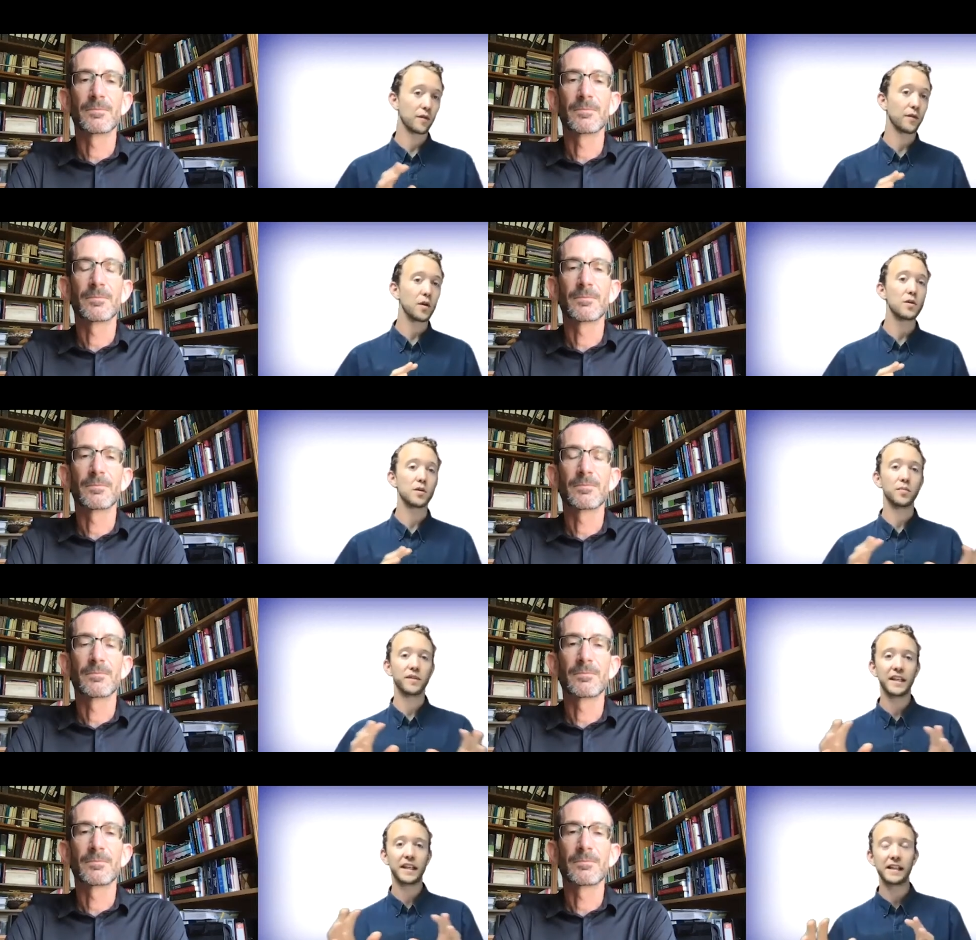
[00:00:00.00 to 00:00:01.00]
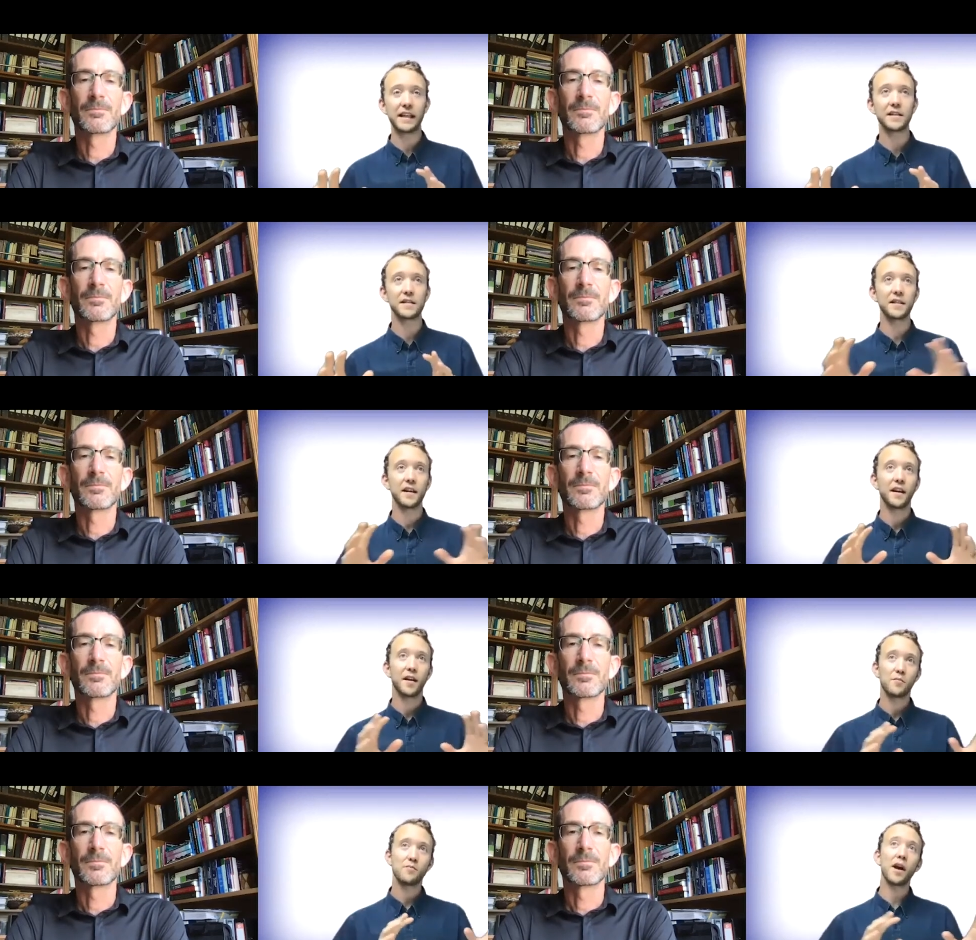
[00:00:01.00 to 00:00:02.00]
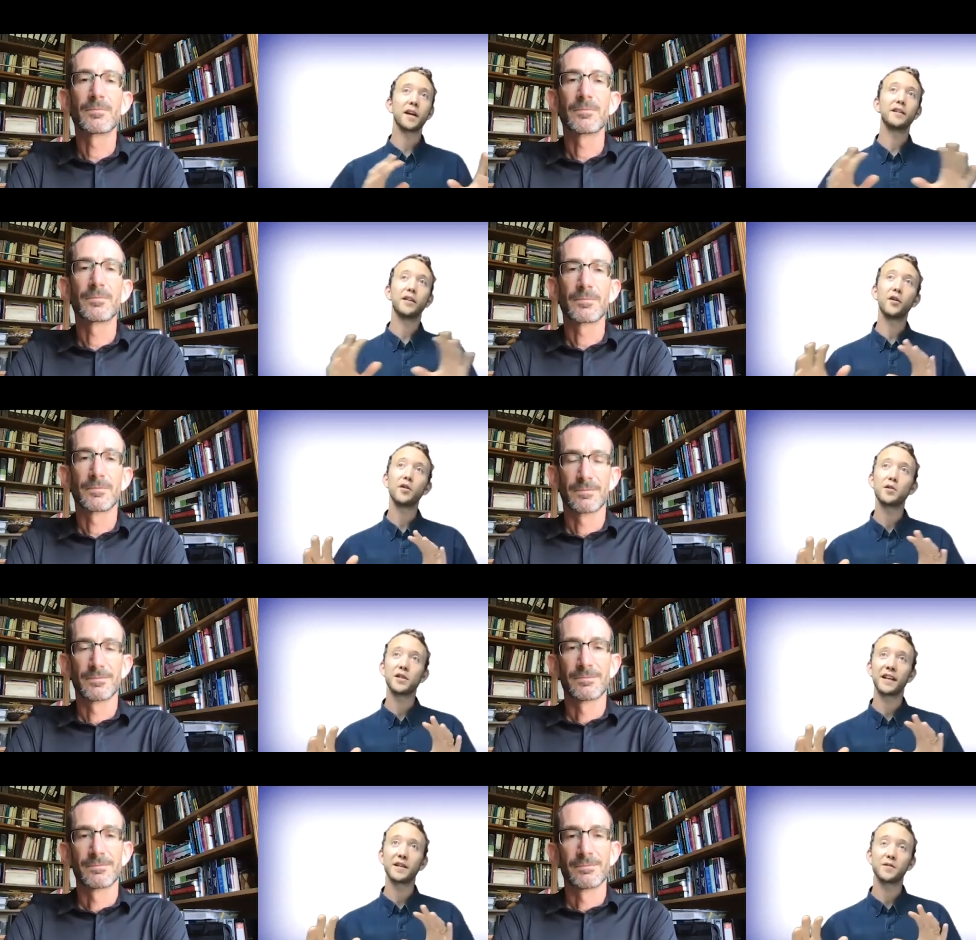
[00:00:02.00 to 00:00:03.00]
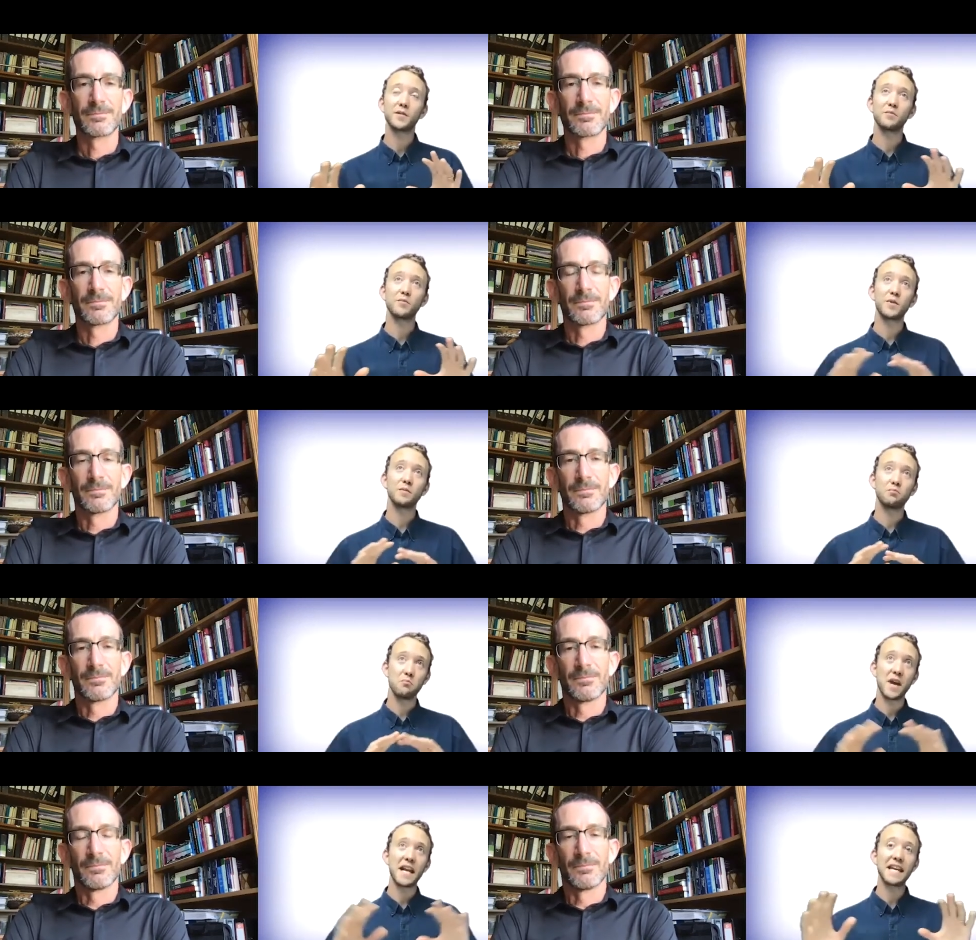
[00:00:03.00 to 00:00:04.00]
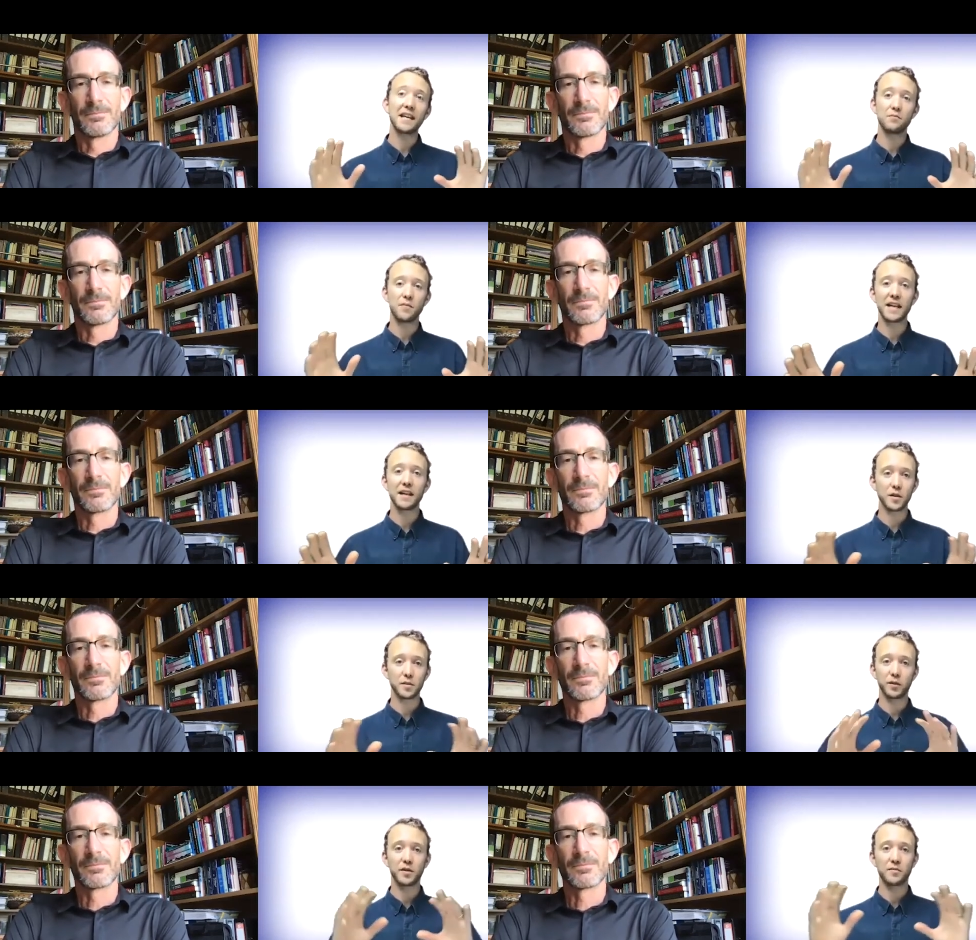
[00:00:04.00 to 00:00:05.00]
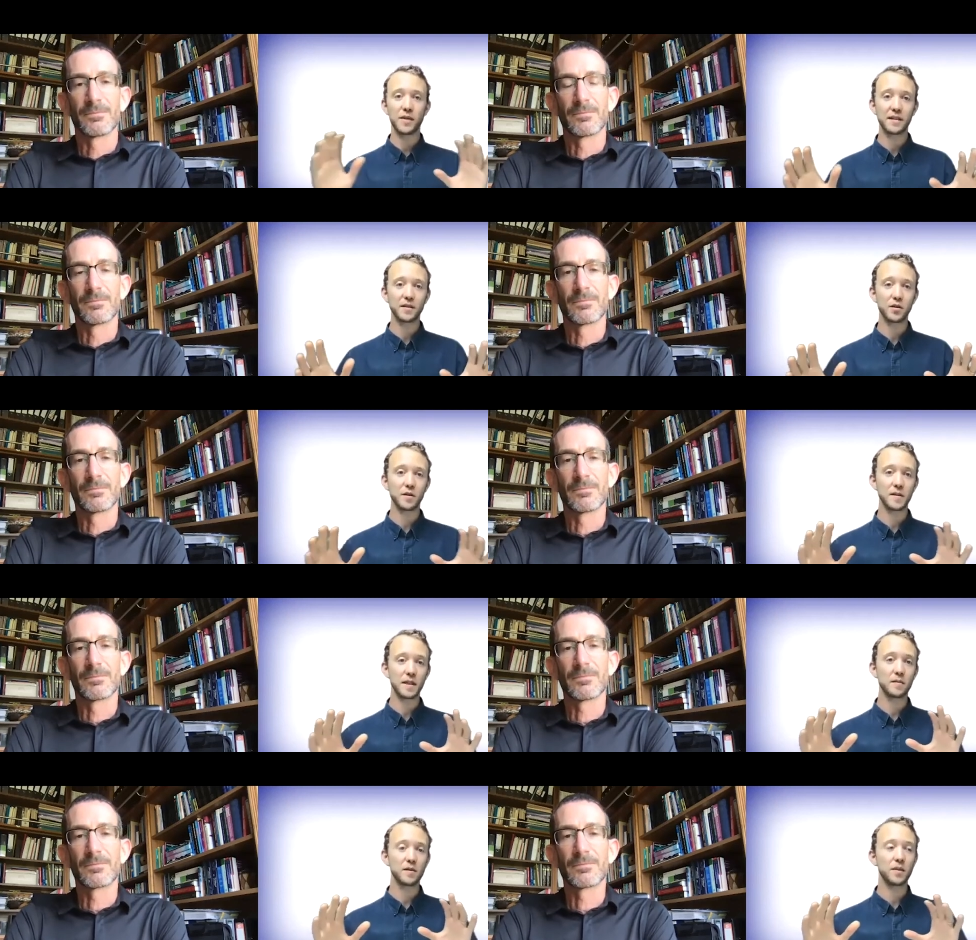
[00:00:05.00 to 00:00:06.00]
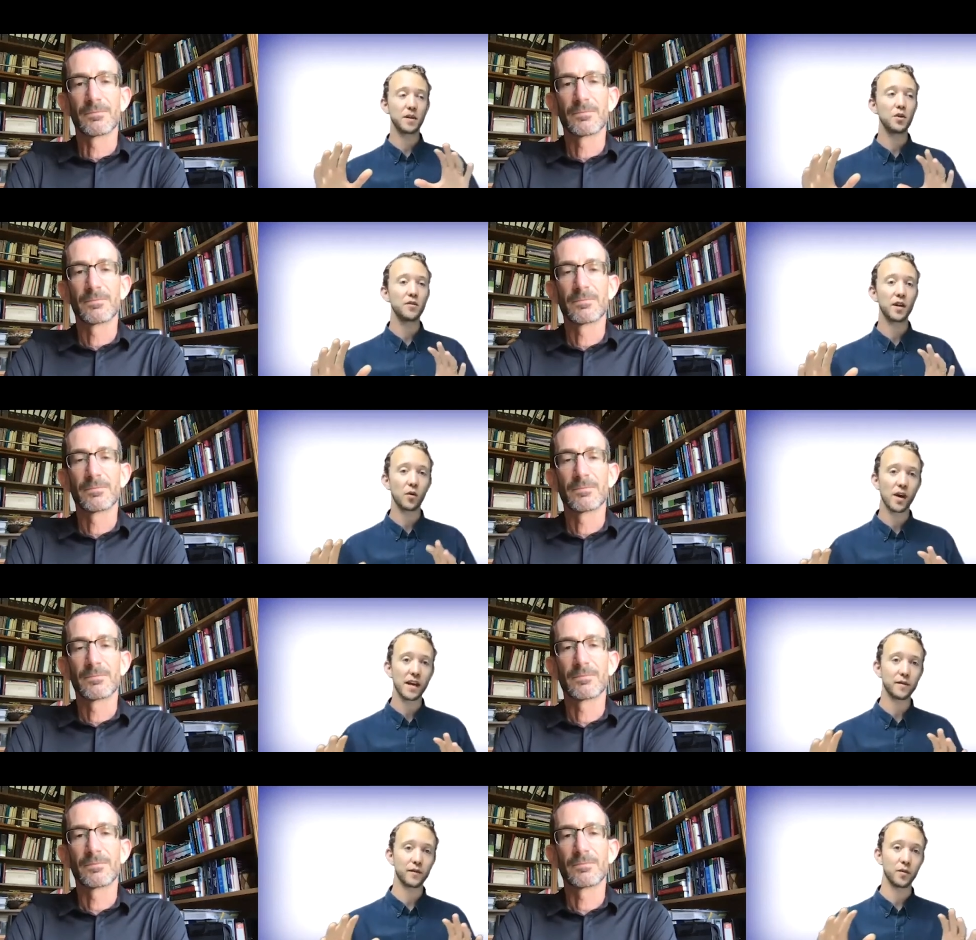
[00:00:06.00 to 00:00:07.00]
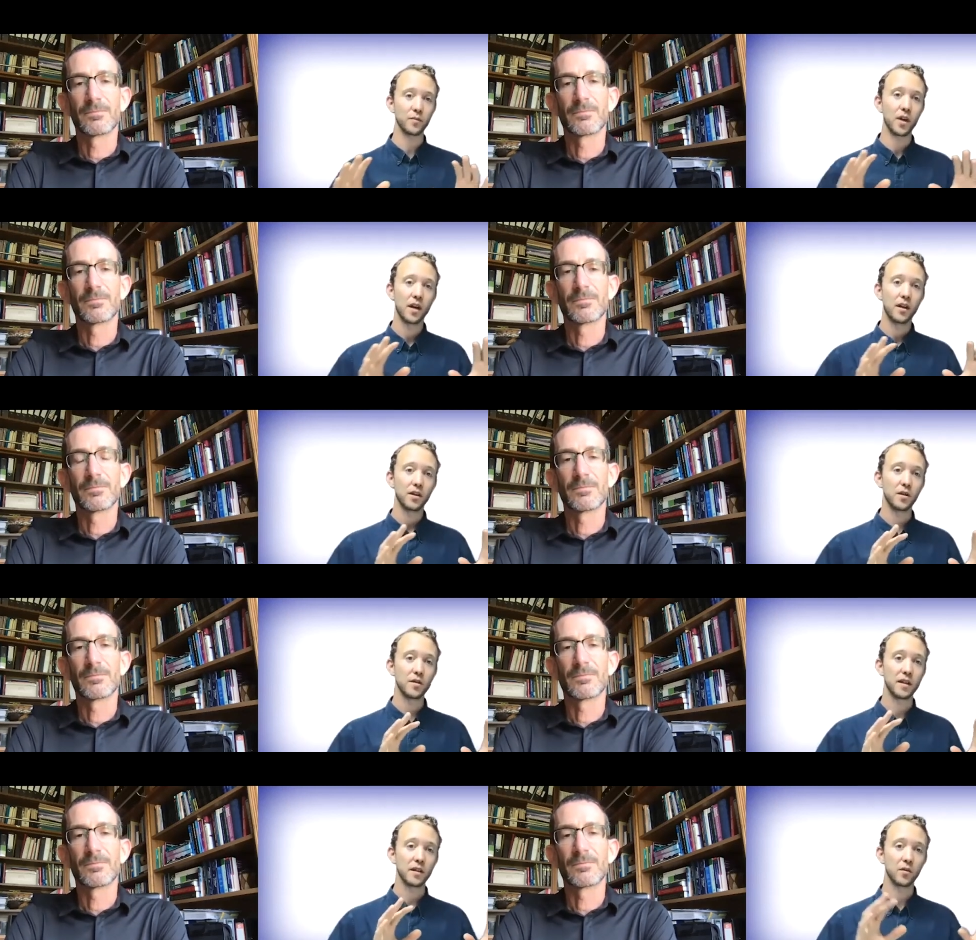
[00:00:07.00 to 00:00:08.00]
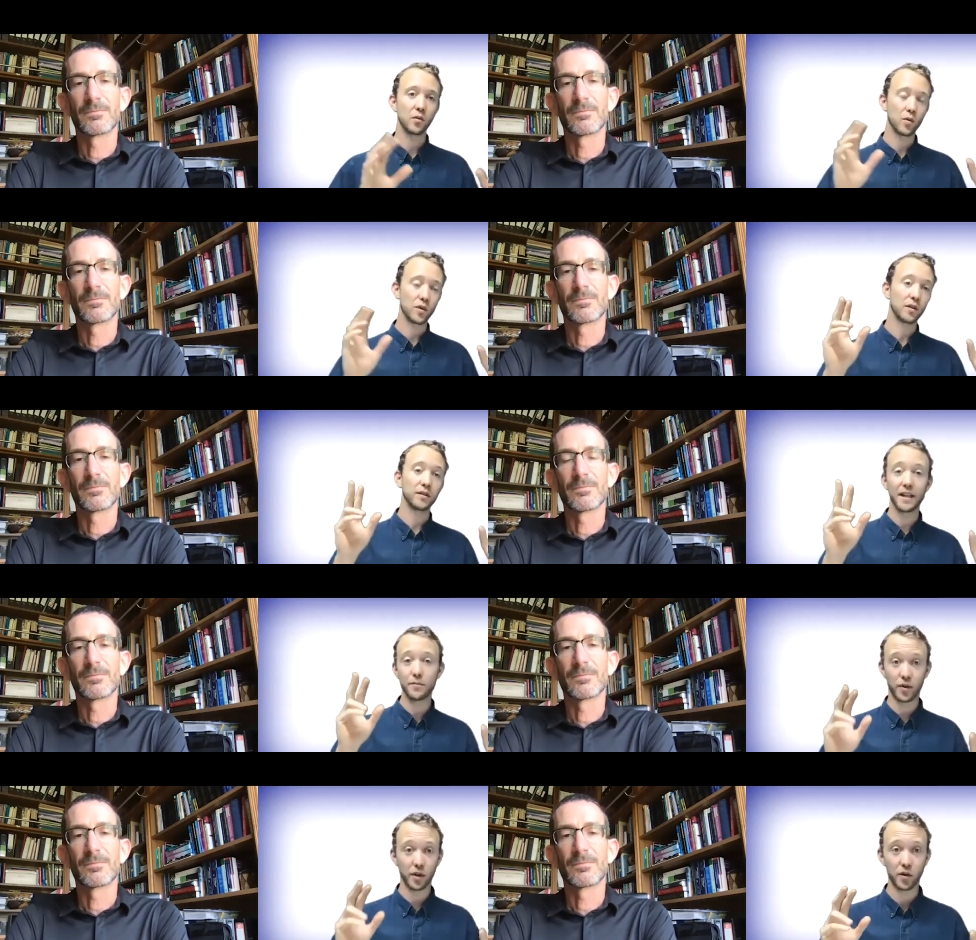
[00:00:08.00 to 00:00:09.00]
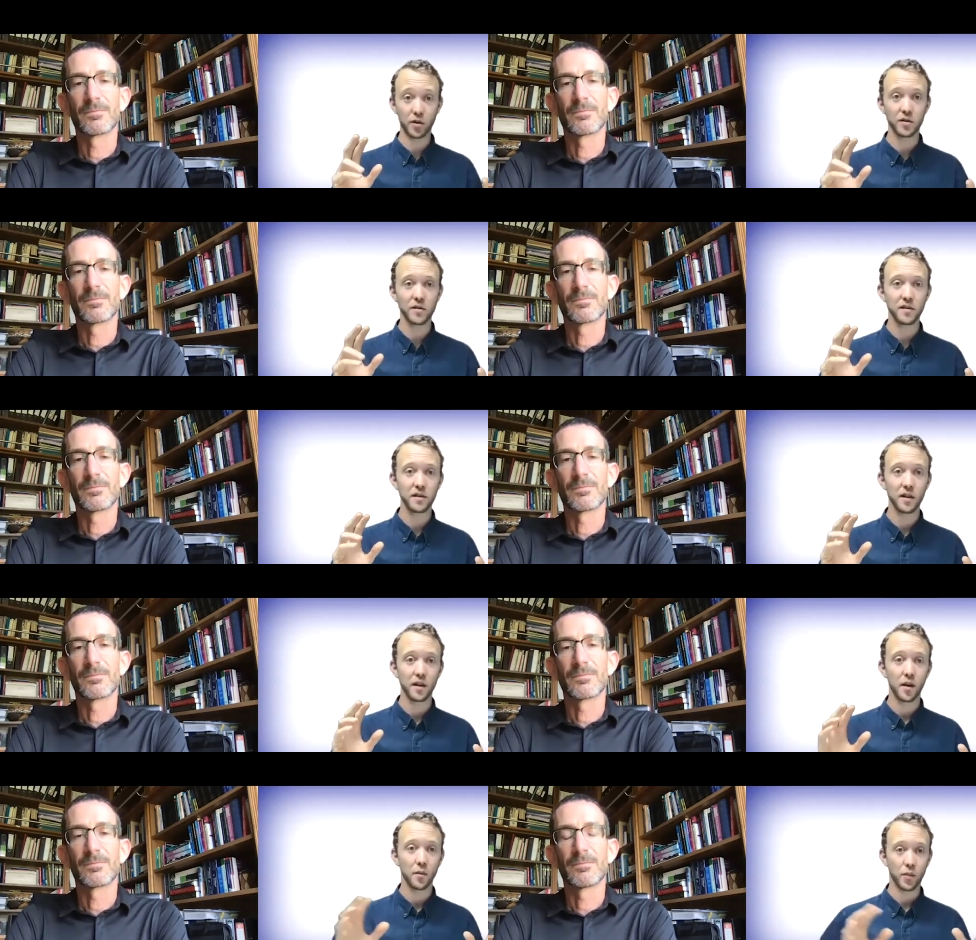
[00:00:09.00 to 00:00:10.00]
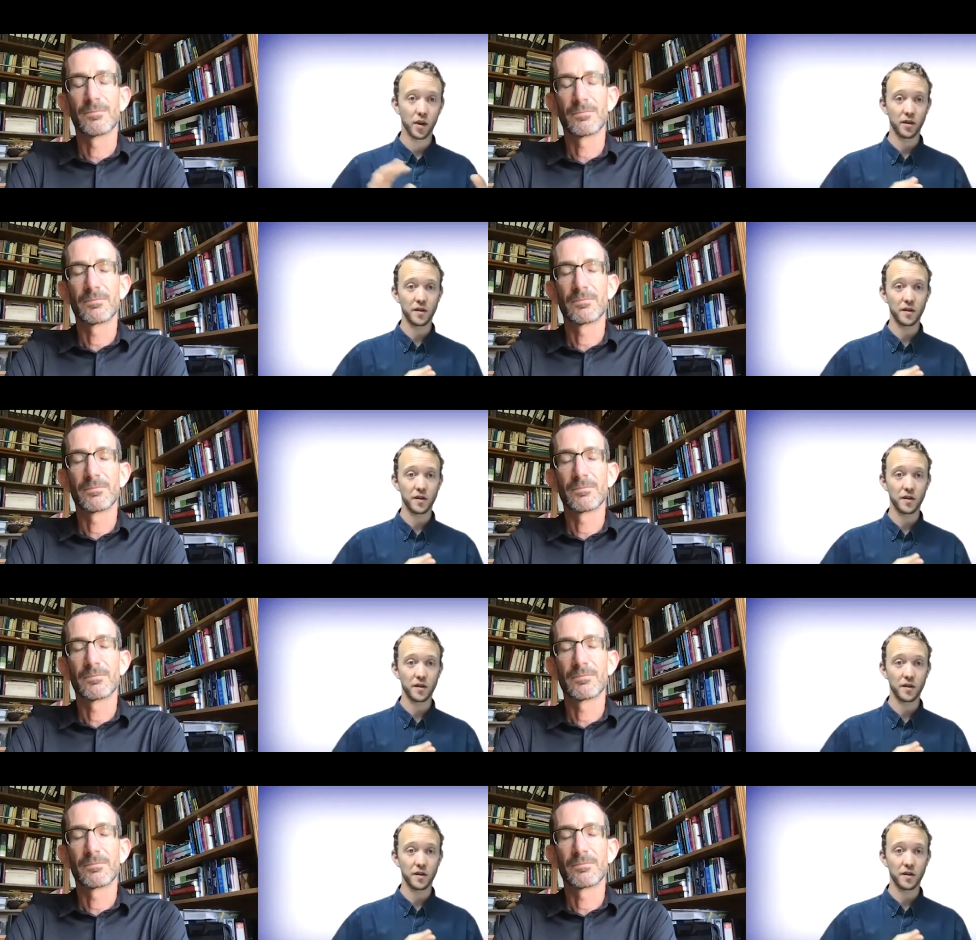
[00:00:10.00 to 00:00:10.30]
Speaker 1: confusion, particularly as by and large, I guess many many hospitals and many surgeons seem to be moving away from using what's called hip precautions, but mm-hmm.